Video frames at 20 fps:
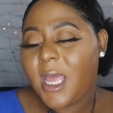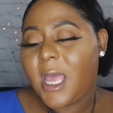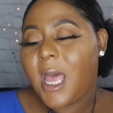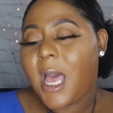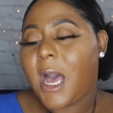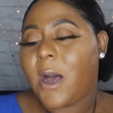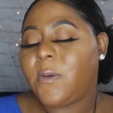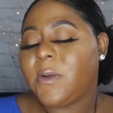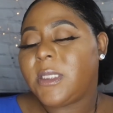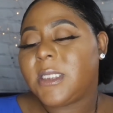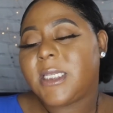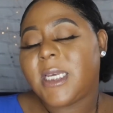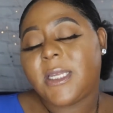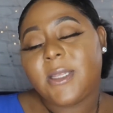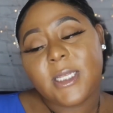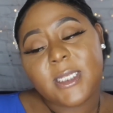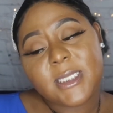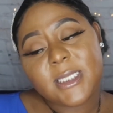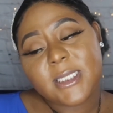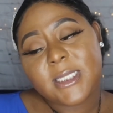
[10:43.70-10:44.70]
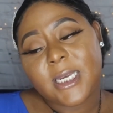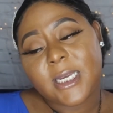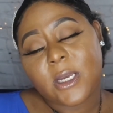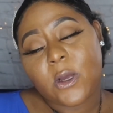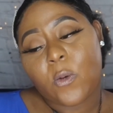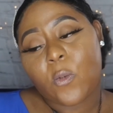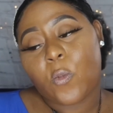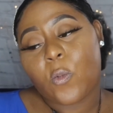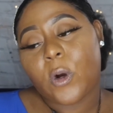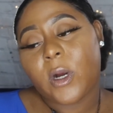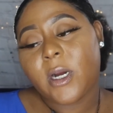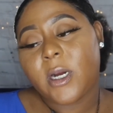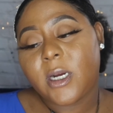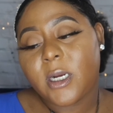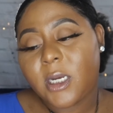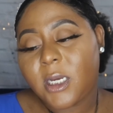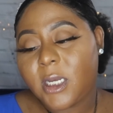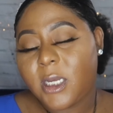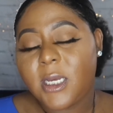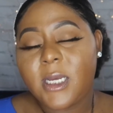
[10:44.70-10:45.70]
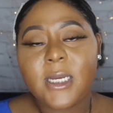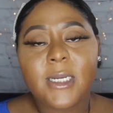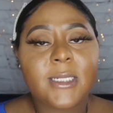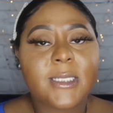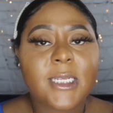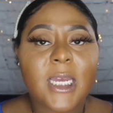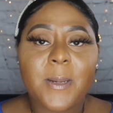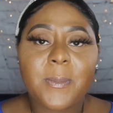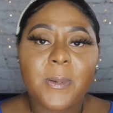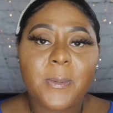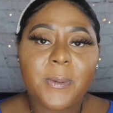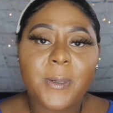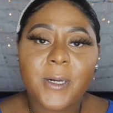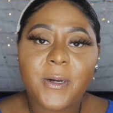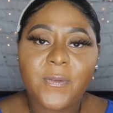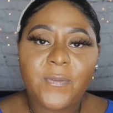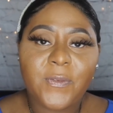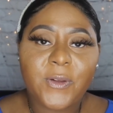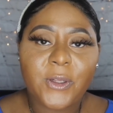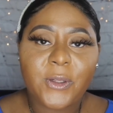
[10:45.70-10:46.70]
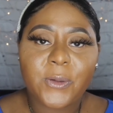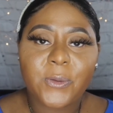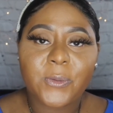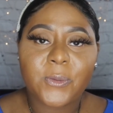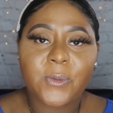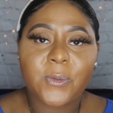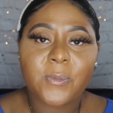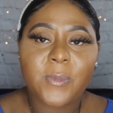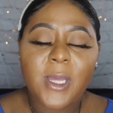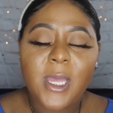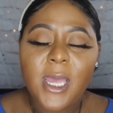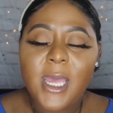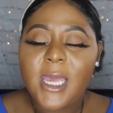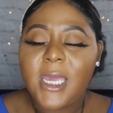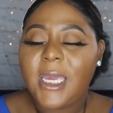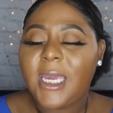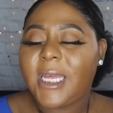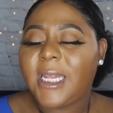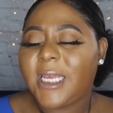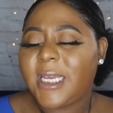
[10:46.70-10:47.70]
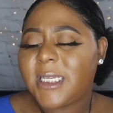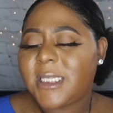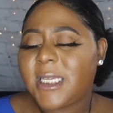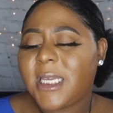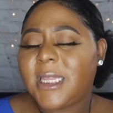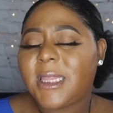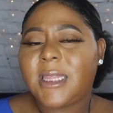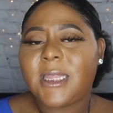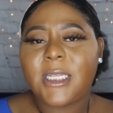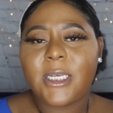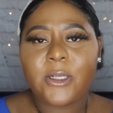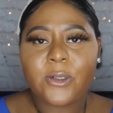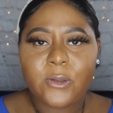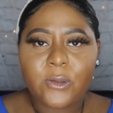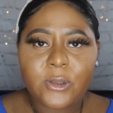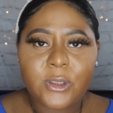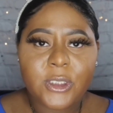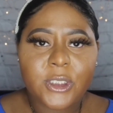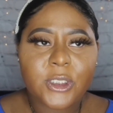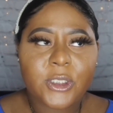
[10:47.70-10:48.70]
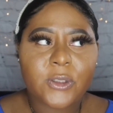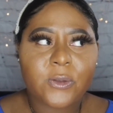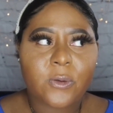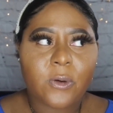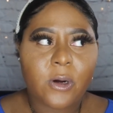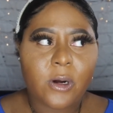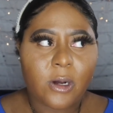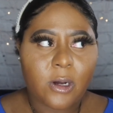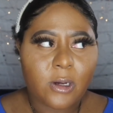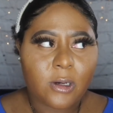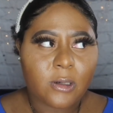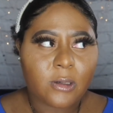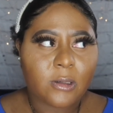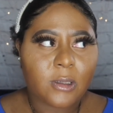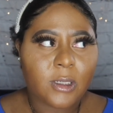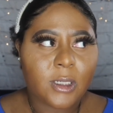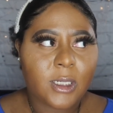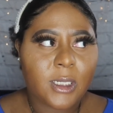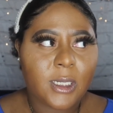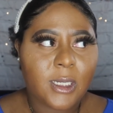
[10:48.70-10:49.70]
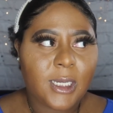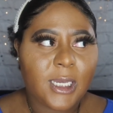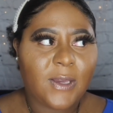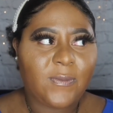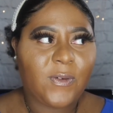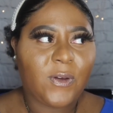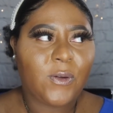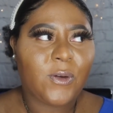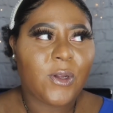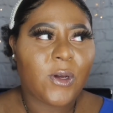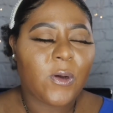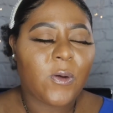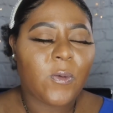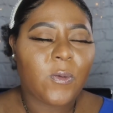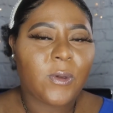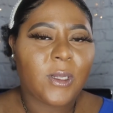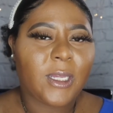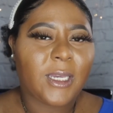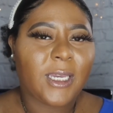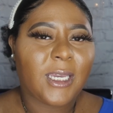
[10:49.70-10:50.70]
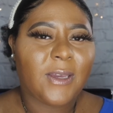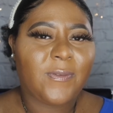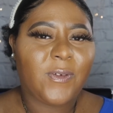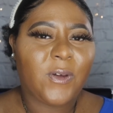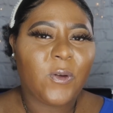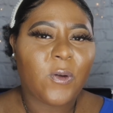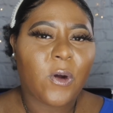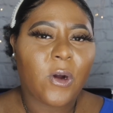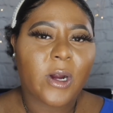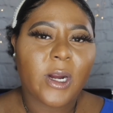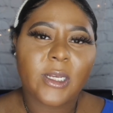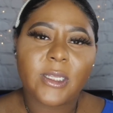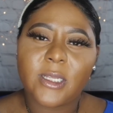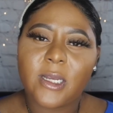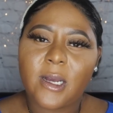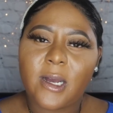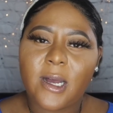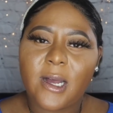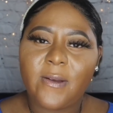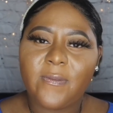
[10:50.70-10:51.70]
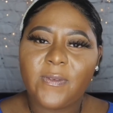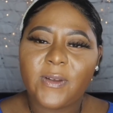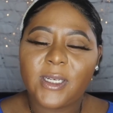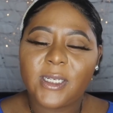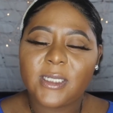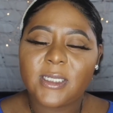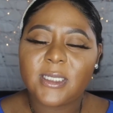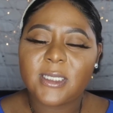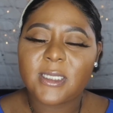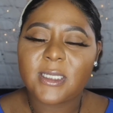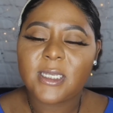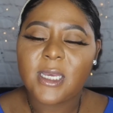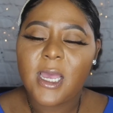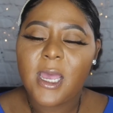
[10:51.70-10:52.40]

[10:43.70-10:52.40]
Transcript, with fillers: i would say this is like a work type of perfume it is a little strong if you don't like if you are in the office